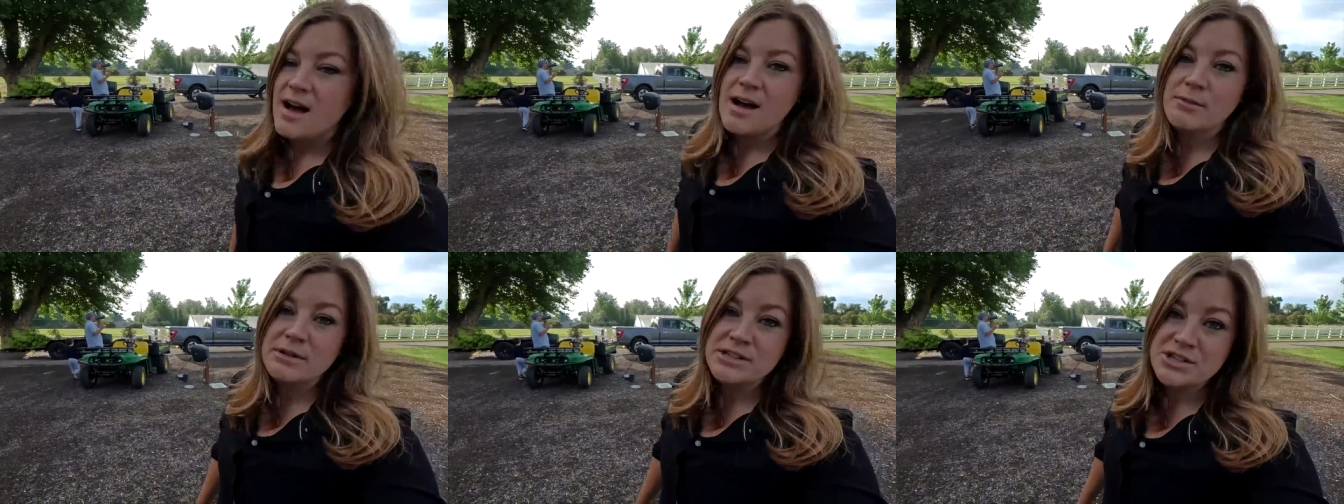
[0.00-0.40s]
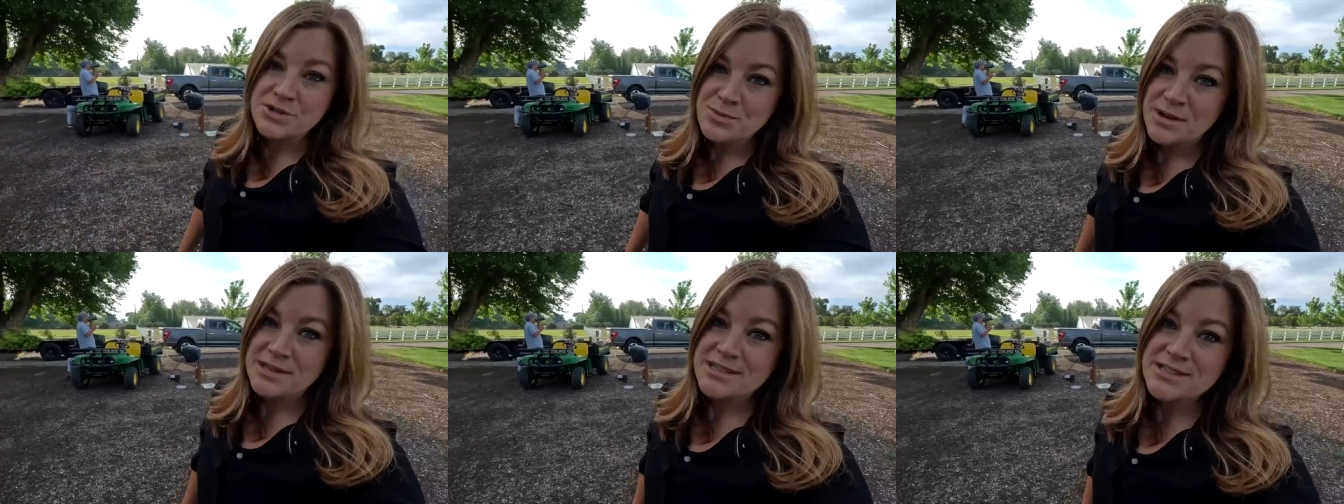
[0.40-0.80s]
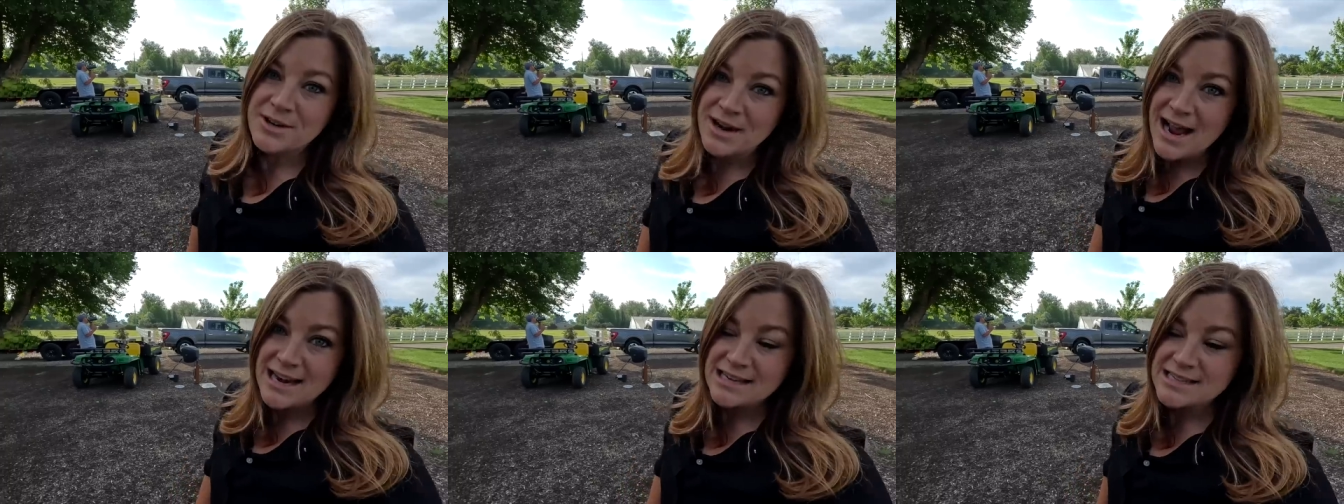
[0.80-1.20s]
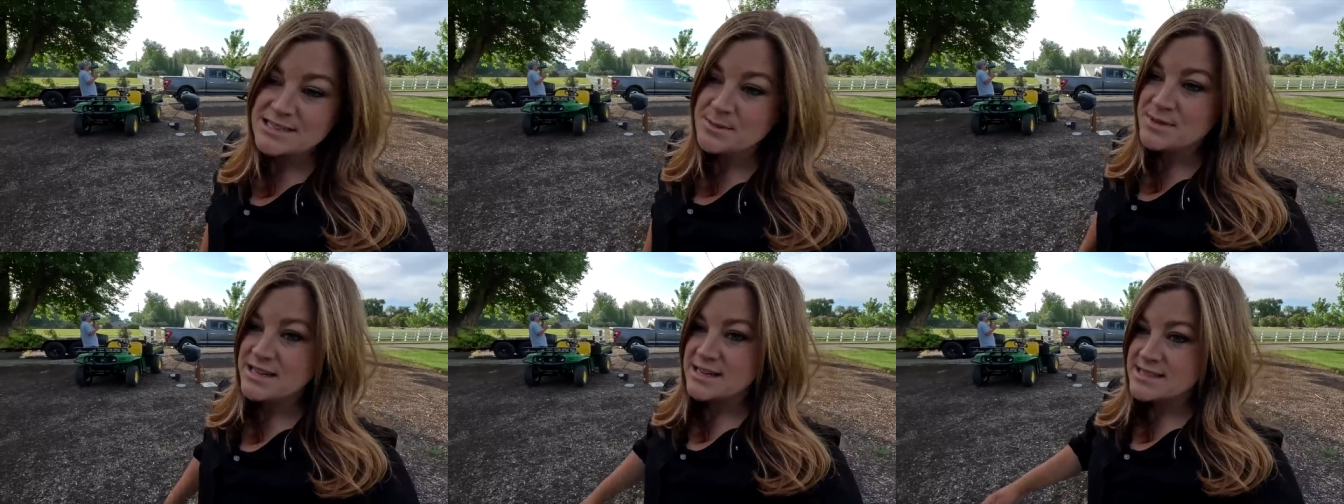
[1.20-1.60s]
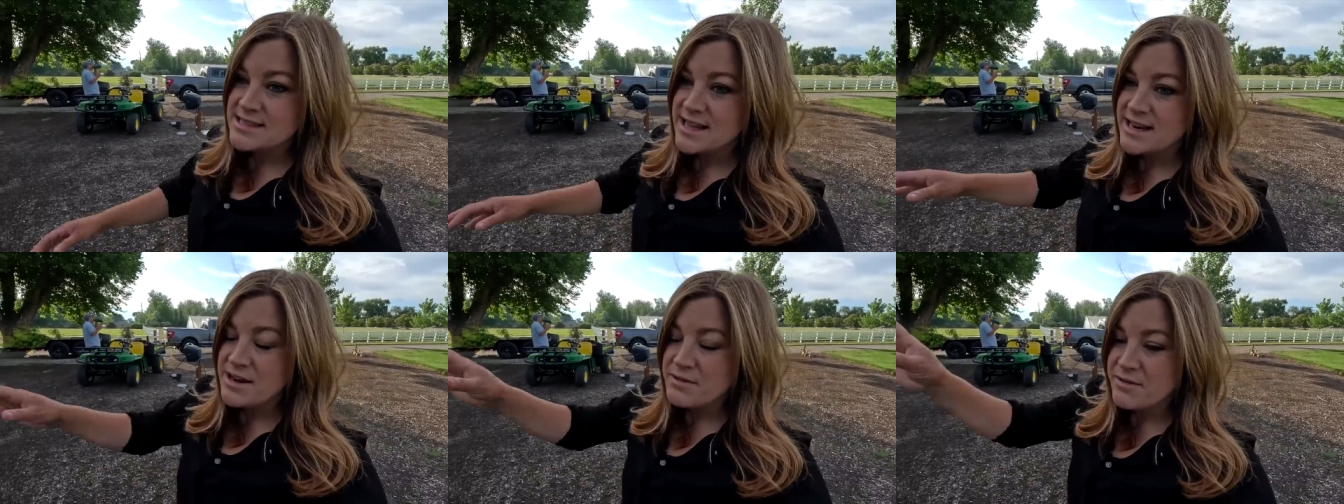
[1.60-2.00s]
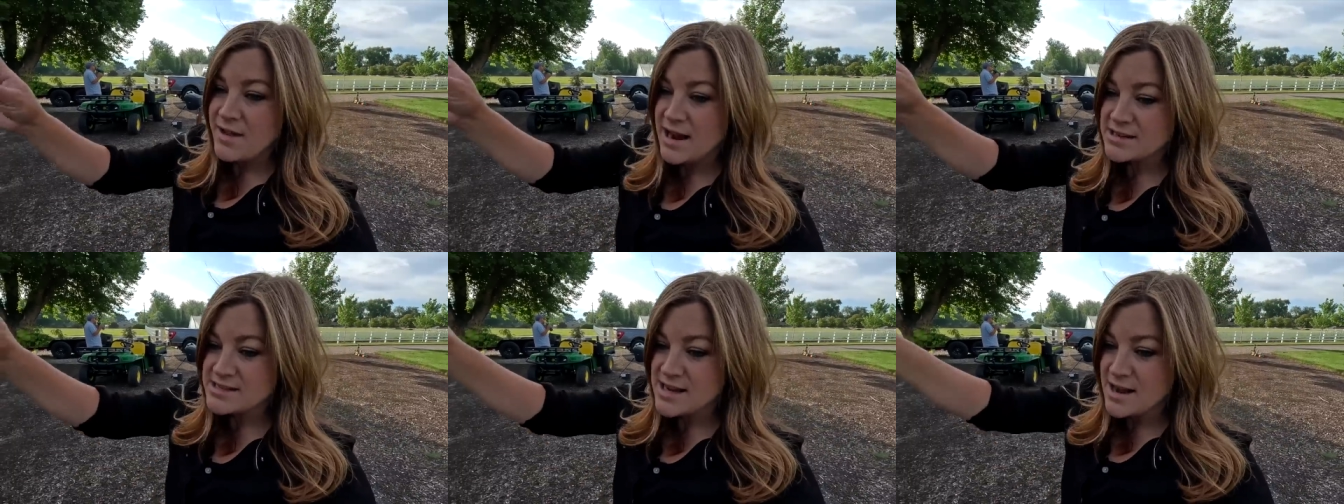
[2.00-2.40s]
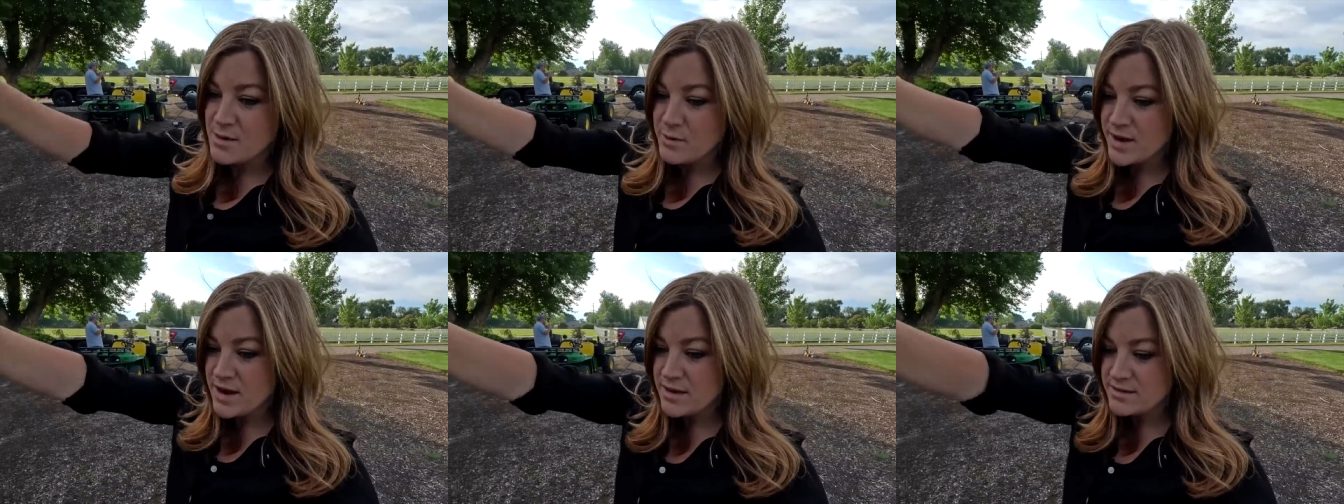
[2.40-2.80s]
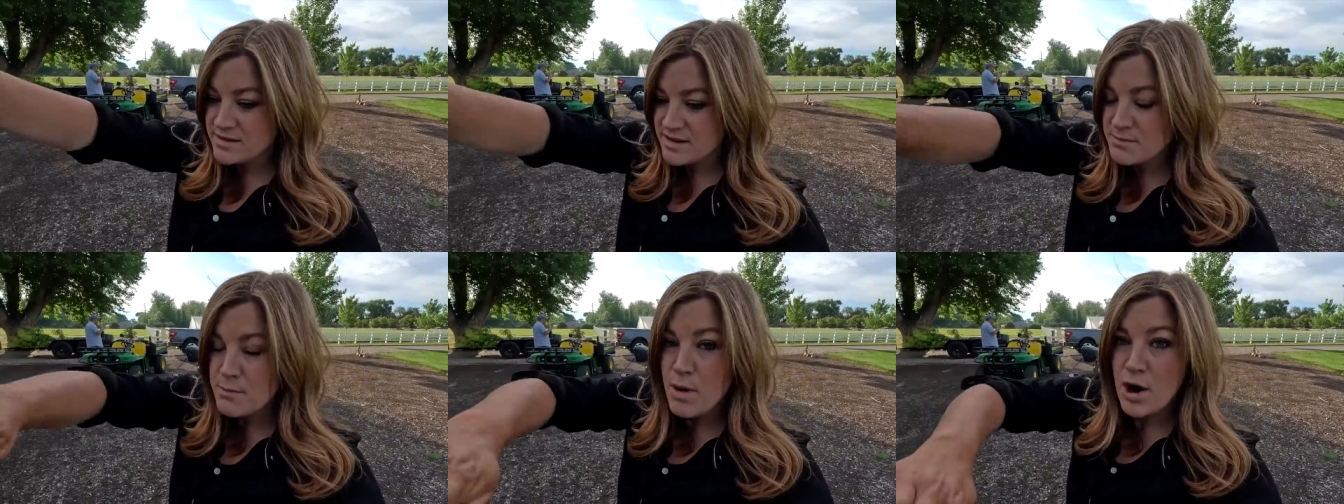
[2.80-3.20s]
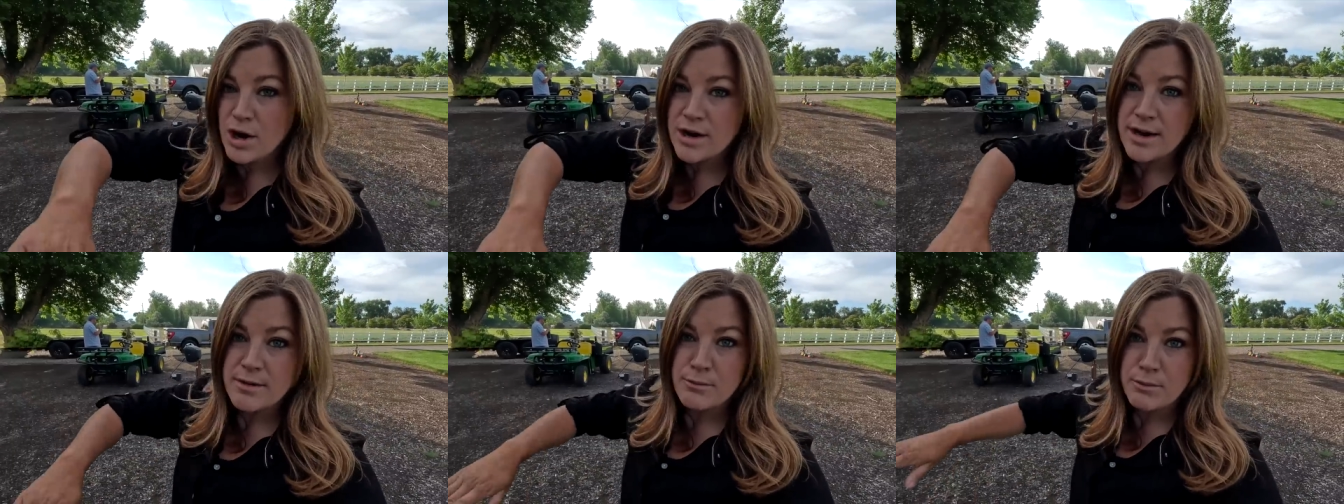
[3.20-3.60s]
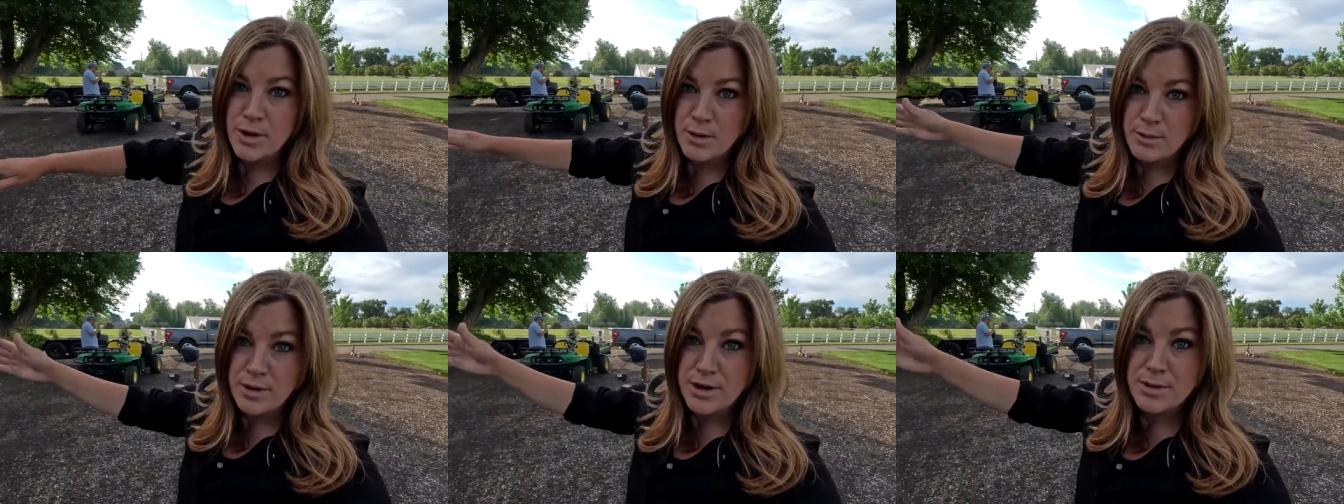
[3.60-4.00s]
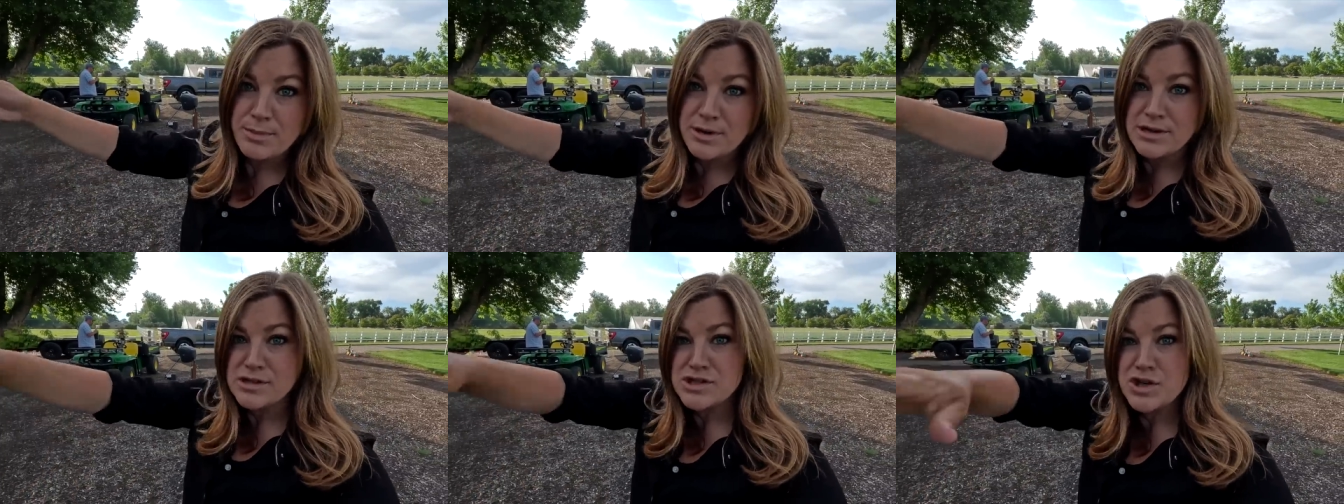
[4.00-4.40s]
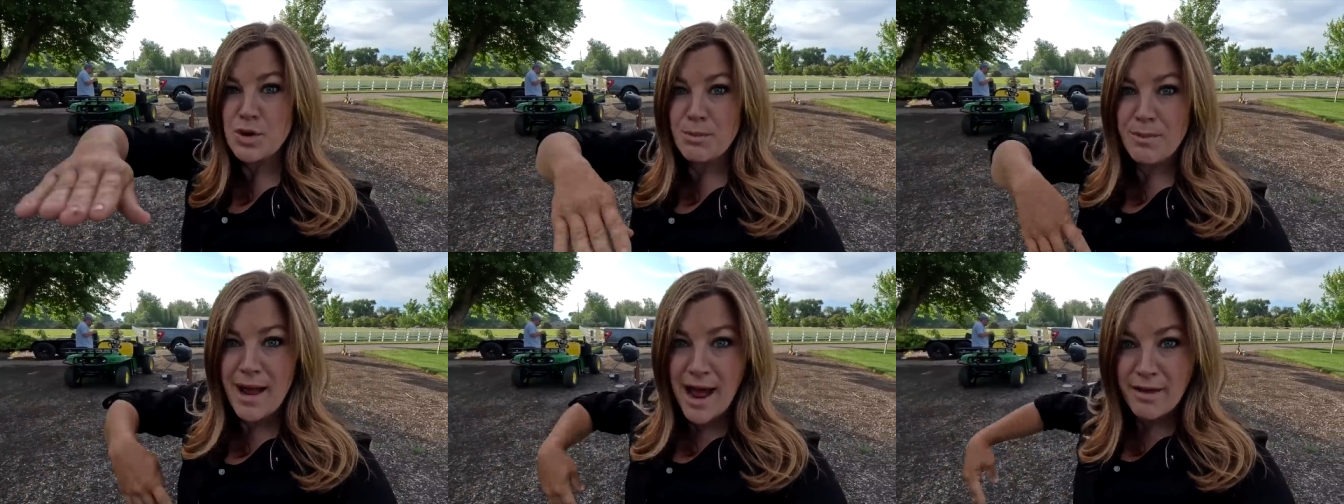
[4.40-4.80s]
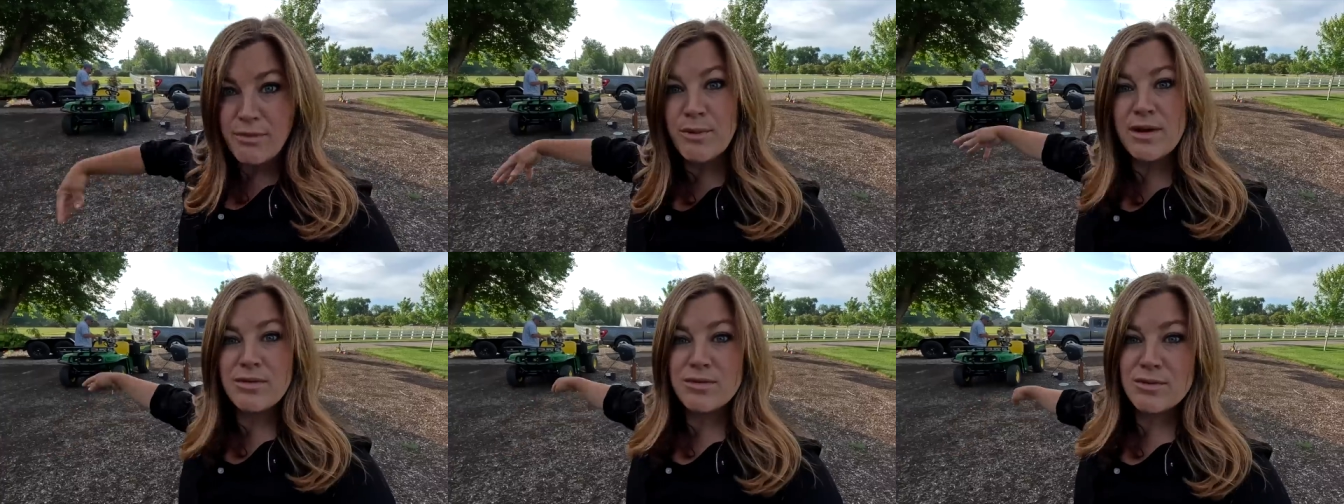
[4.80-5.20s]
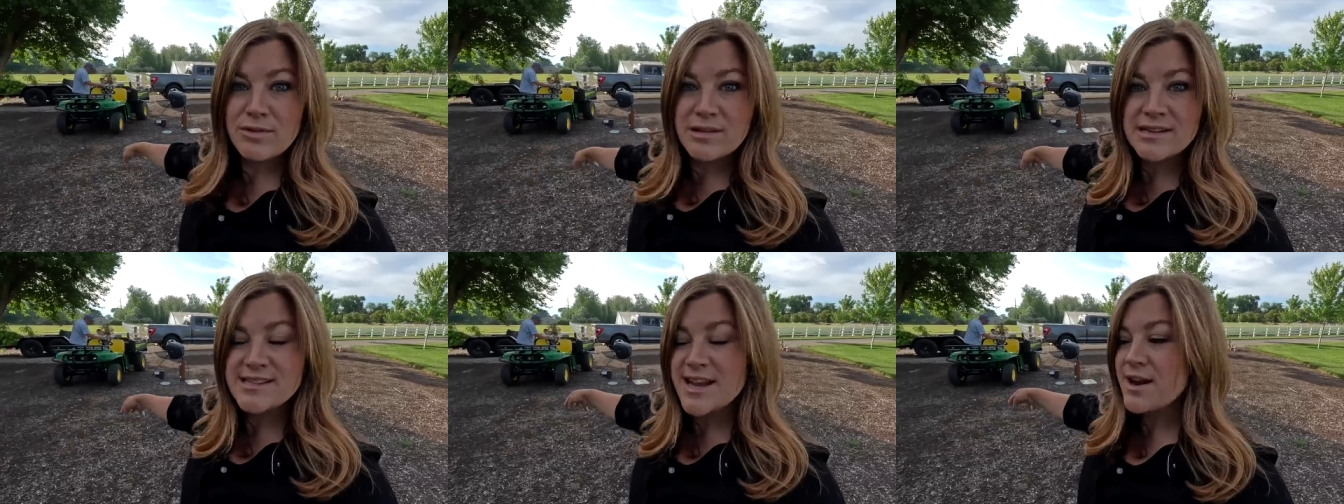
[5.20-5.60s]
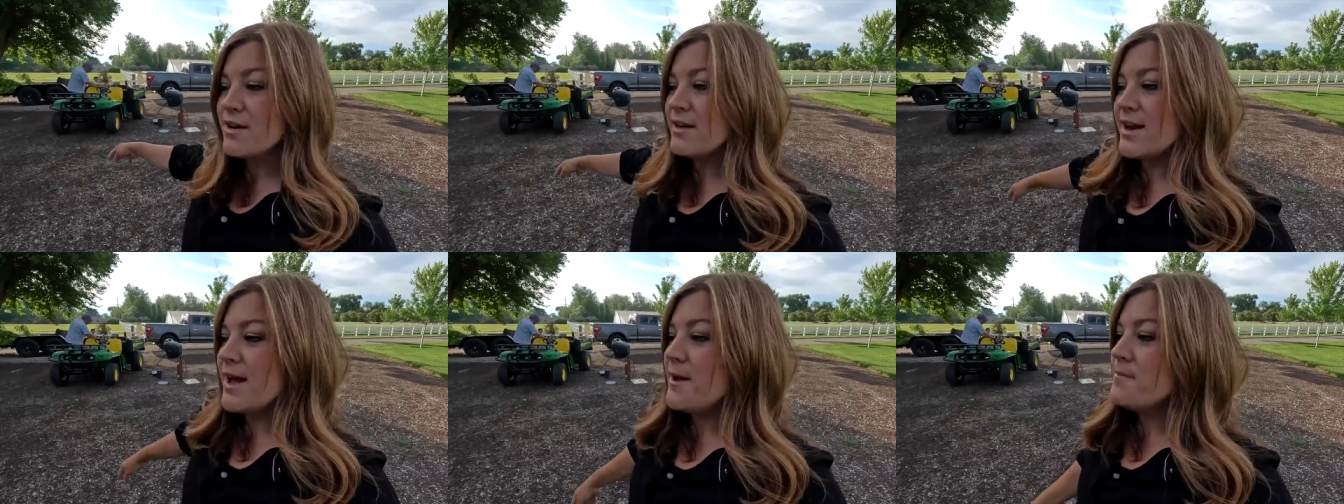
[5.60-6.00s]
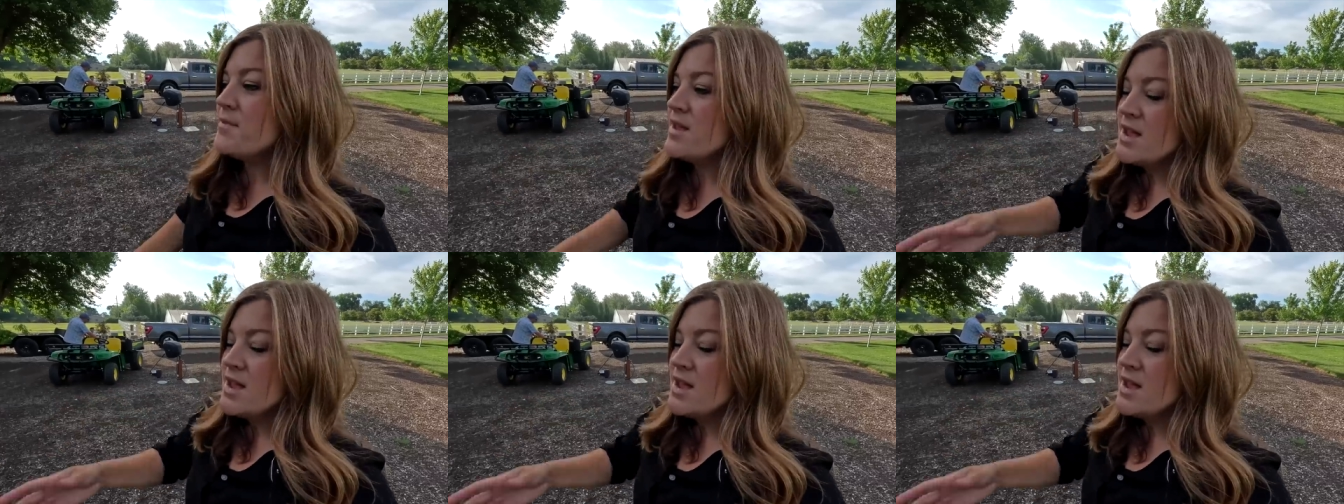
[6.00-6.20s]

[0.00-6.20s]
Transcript: uh, we do want to start adding some things in. In fact, uh, we did mark where we're going to put a stone pathway through this area.